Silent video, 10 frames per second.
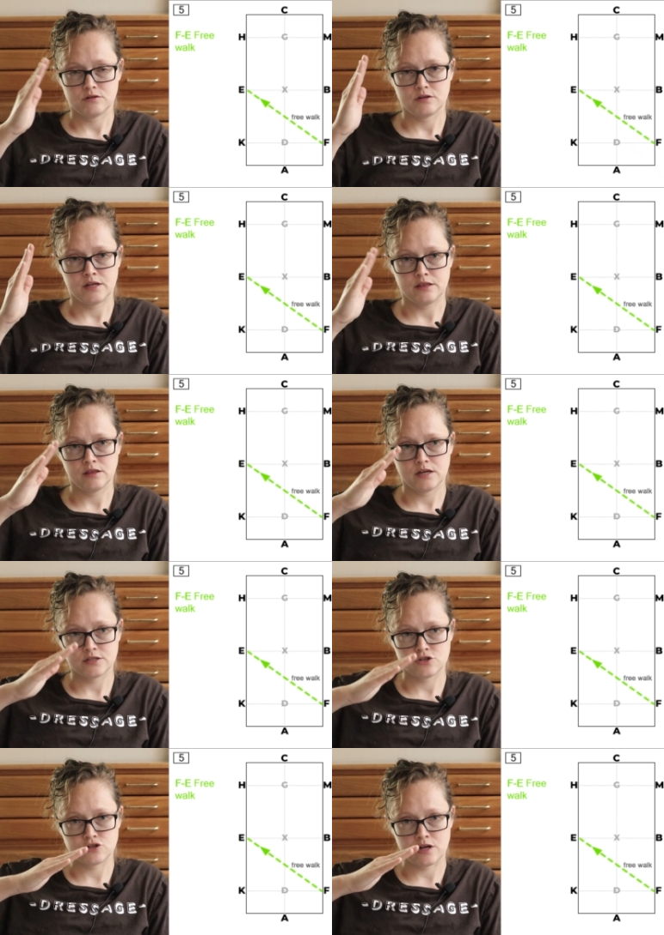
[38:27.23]

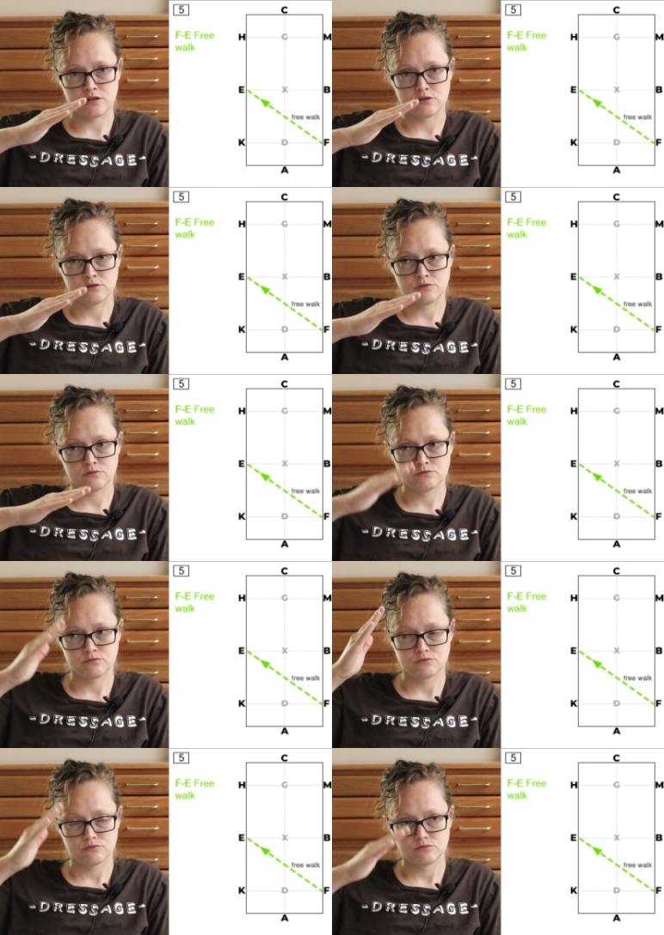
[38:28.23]
less shallow
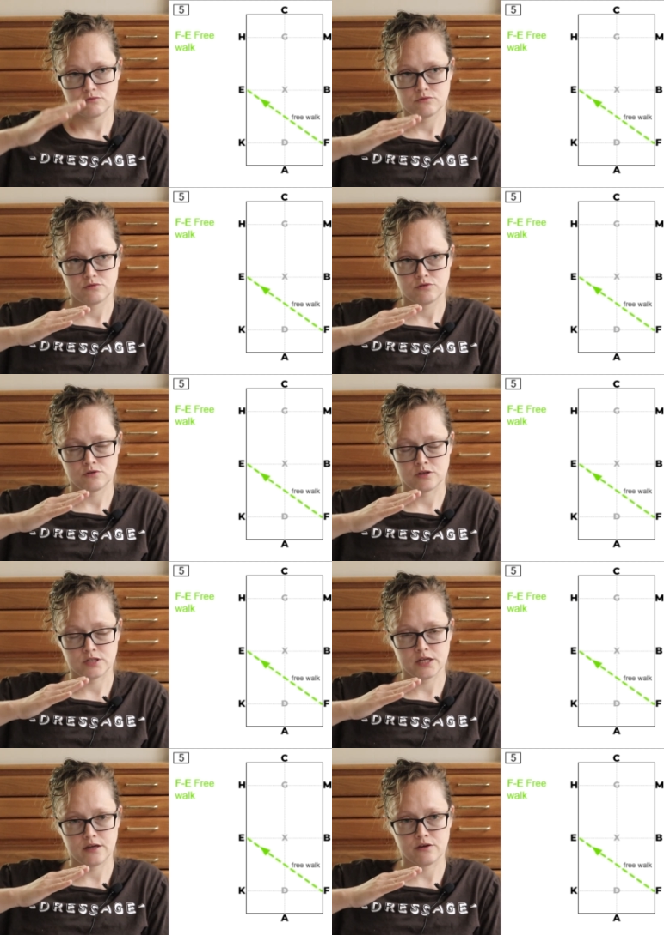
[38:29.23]

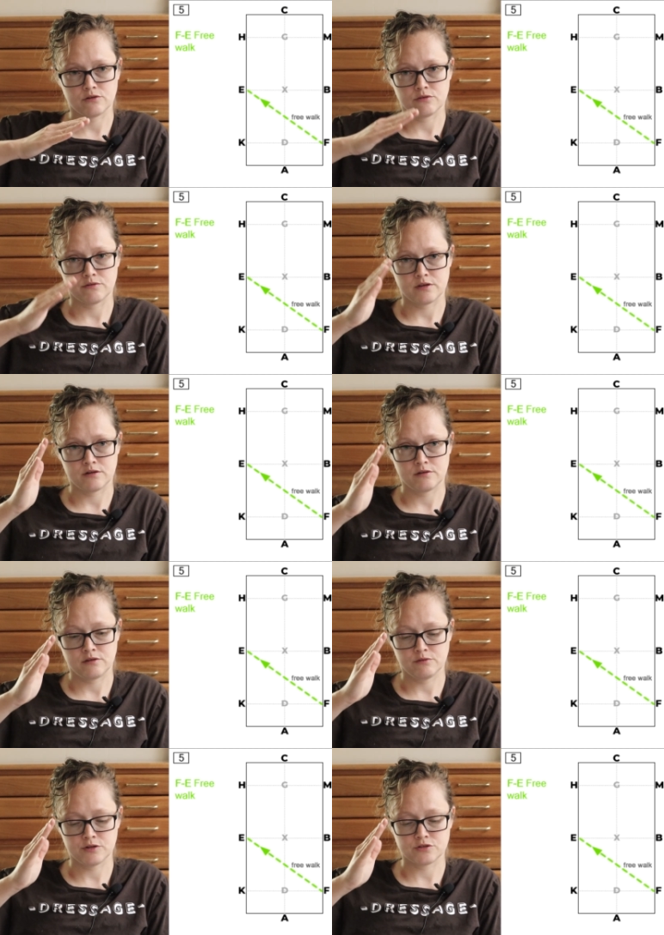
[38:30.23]
diagonal than
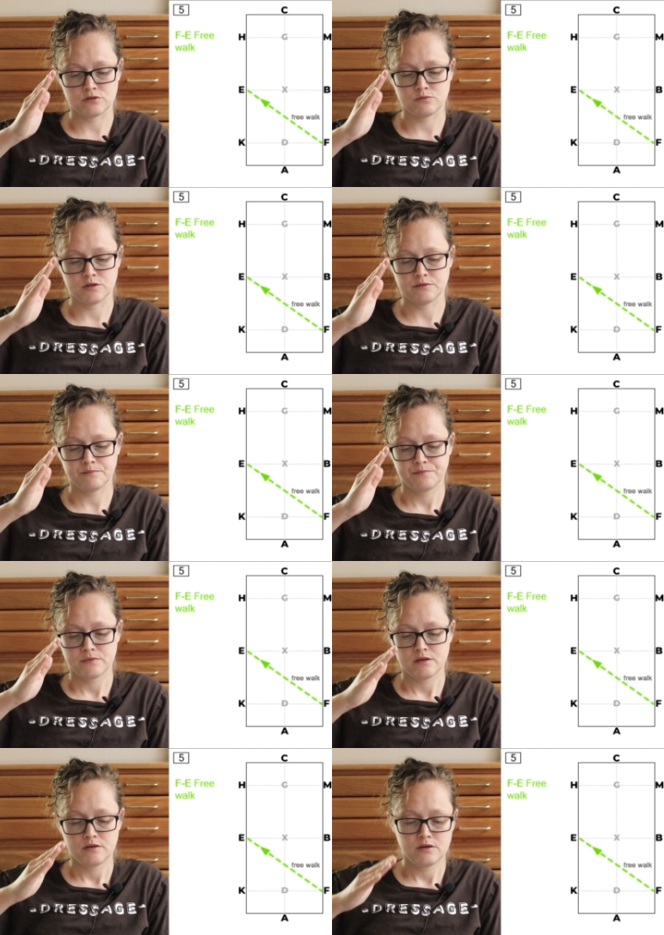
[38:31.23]
the original one,
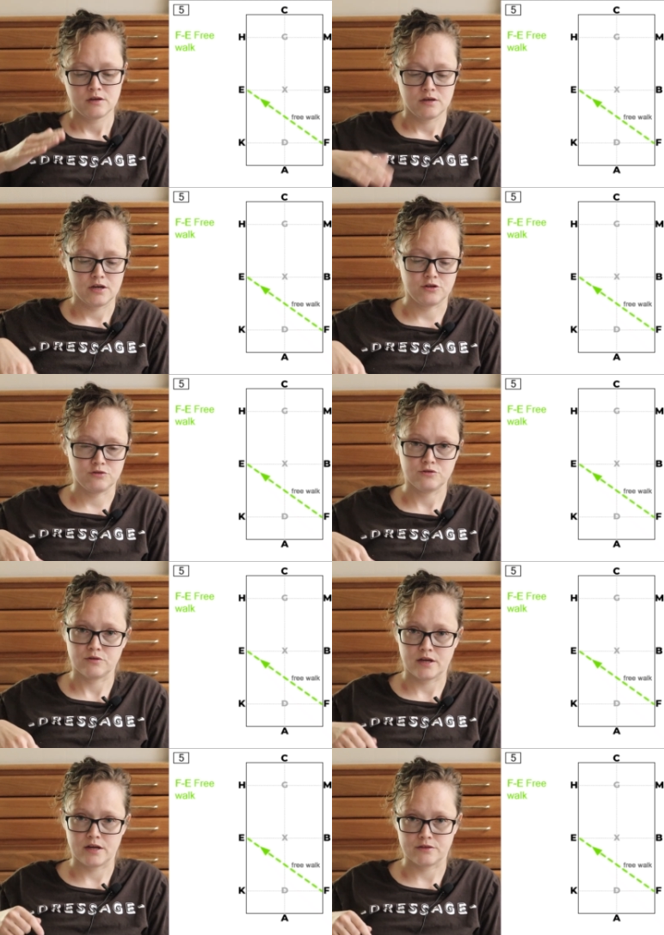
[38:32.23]
and you do
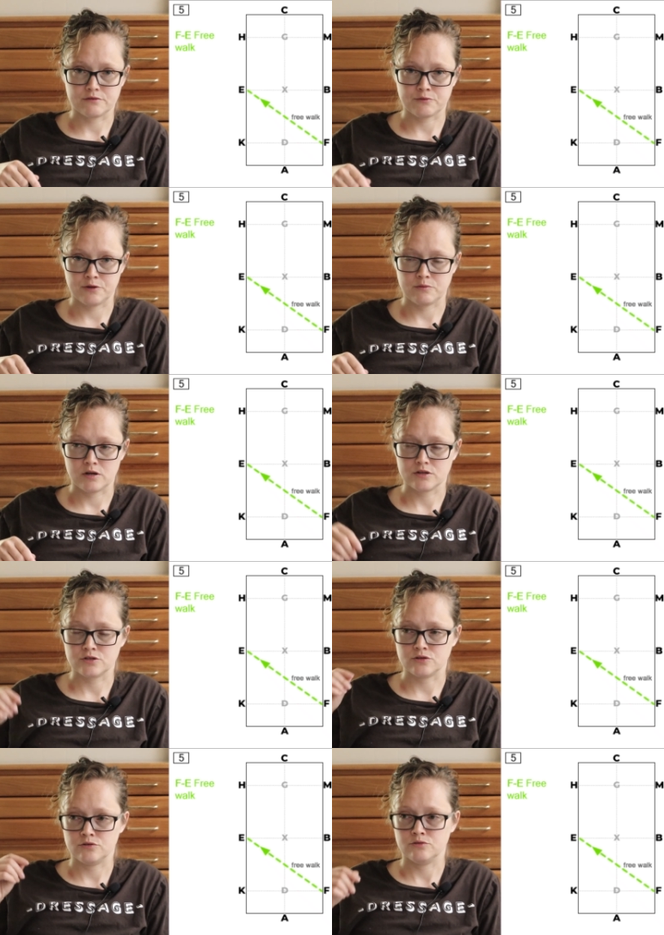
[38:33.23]
that at the free walk.
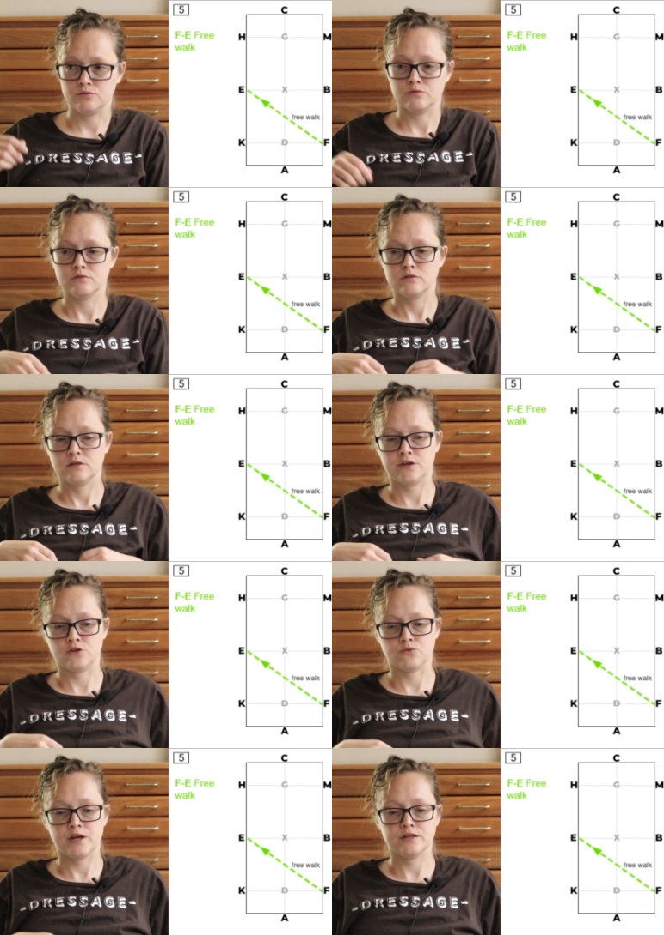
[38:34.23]
So you let
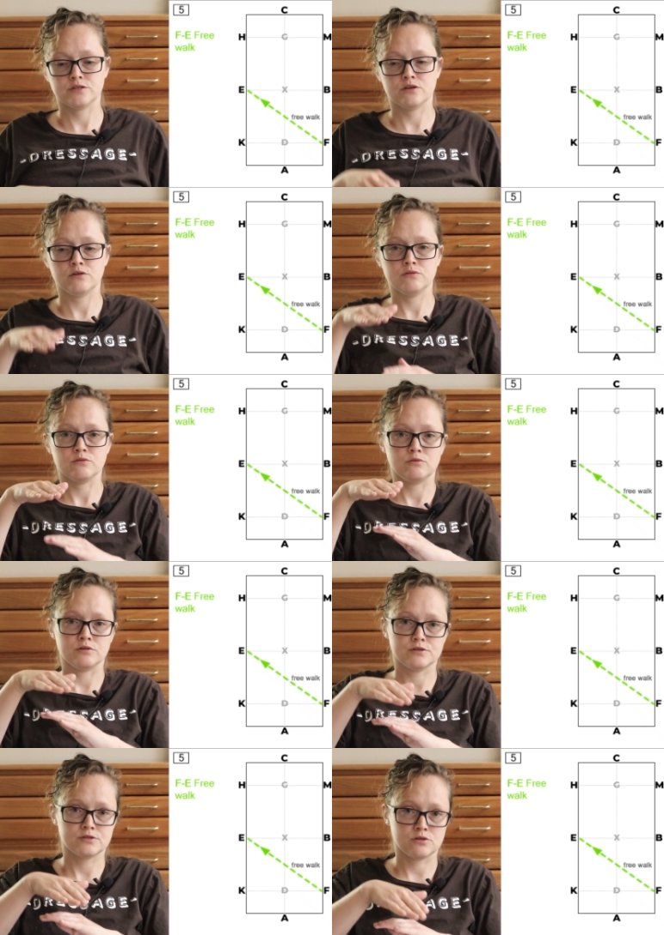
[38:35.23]
your reins go, the
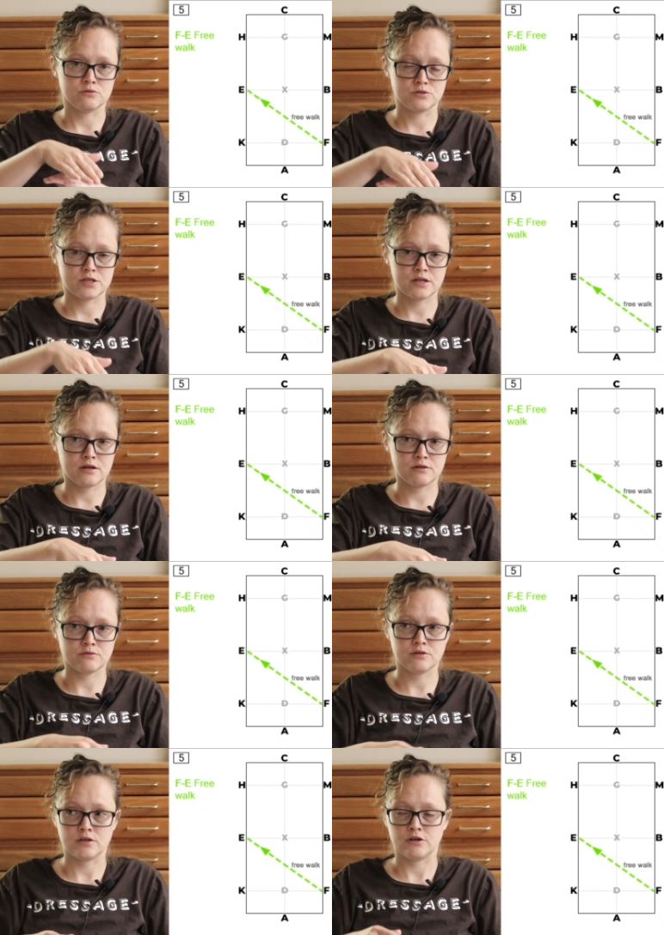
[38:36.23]
horse goes
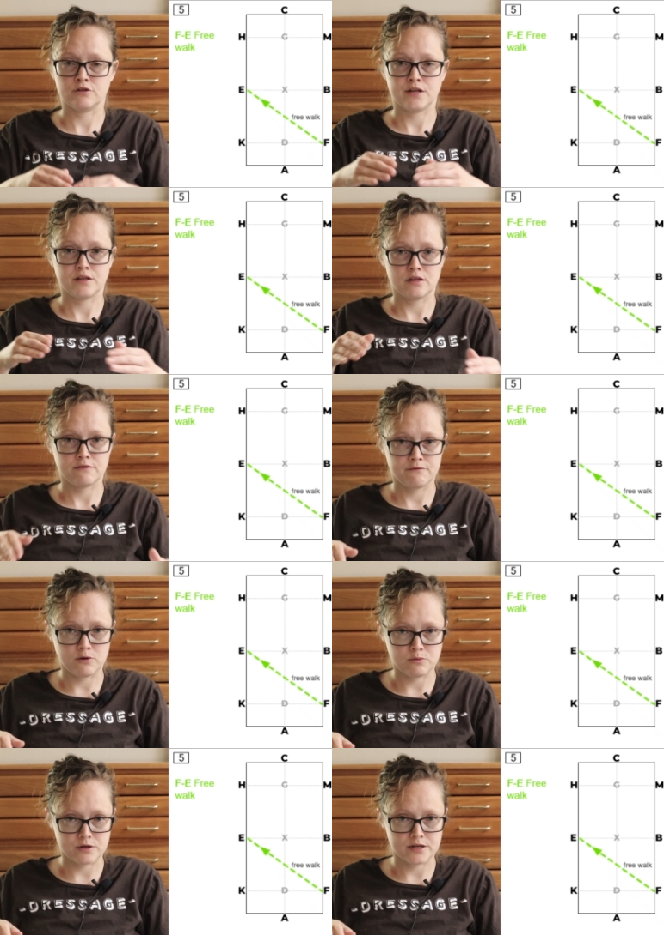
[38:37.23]
down, they are in the
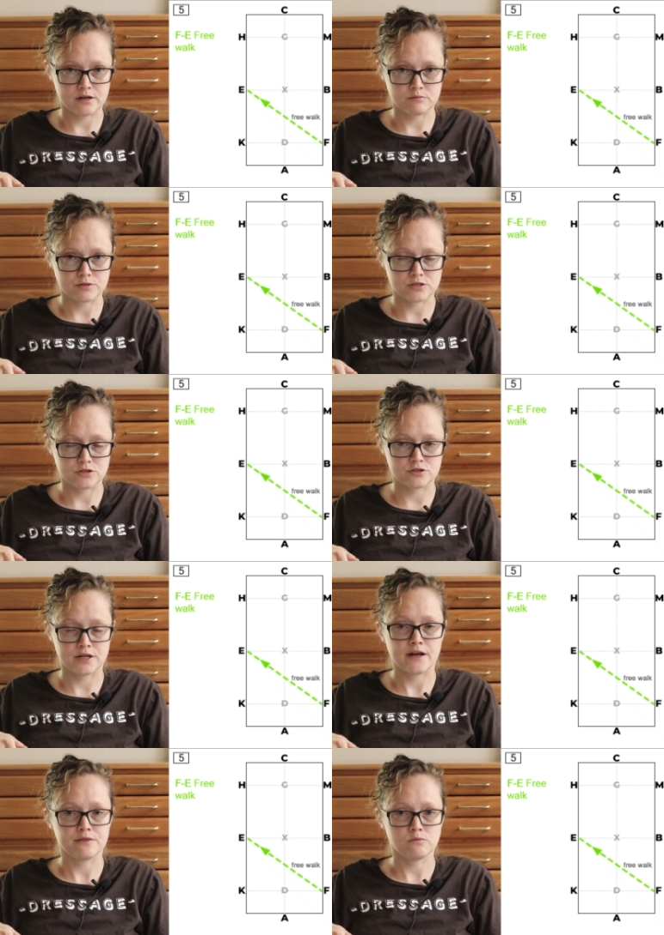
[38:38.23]
forward down position
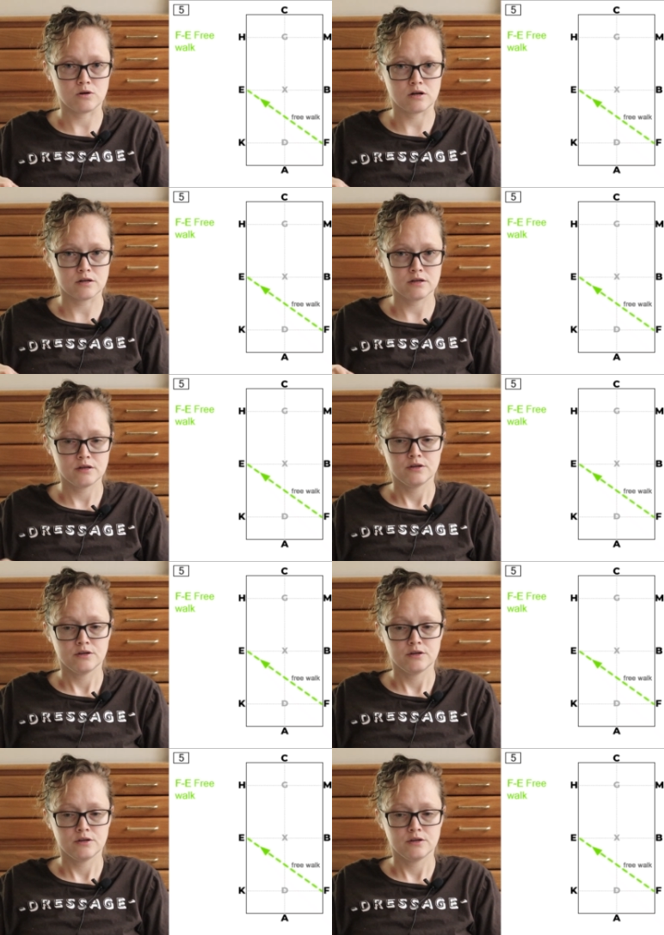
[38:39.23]
at the walk.